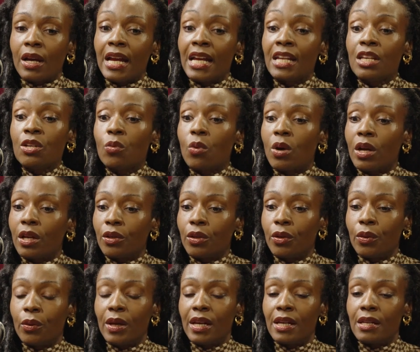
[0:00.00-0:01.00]
anyone
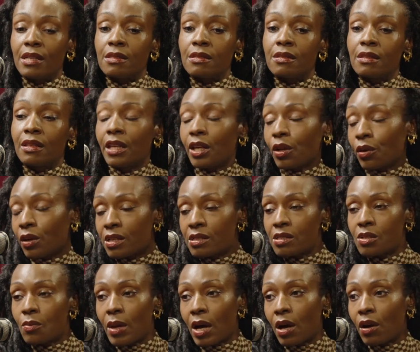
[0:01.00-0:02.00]
who is
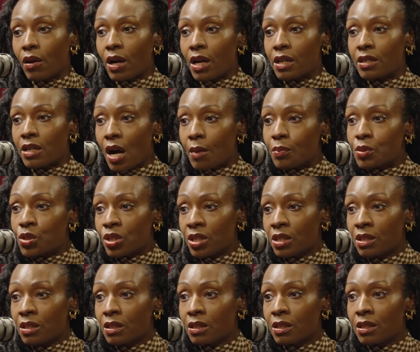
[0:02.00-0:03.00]
curious about
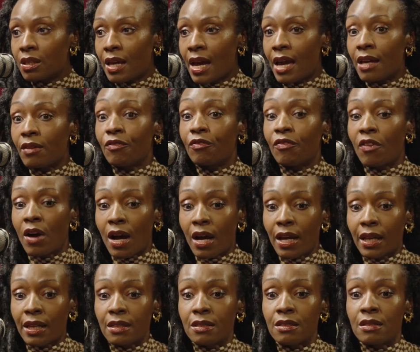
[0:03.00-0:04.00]
adoption can
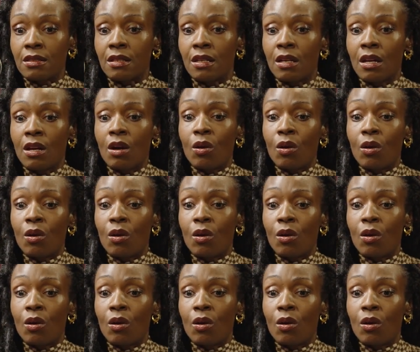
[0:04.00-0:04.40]
find